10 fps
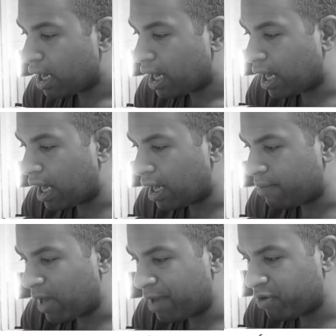
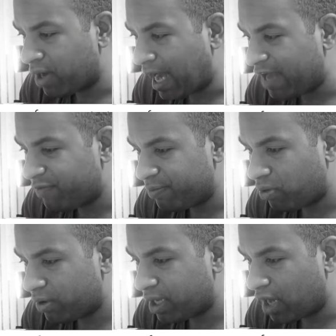I've been
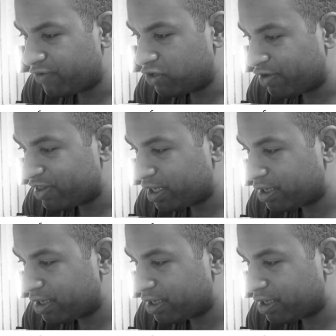putting off addressing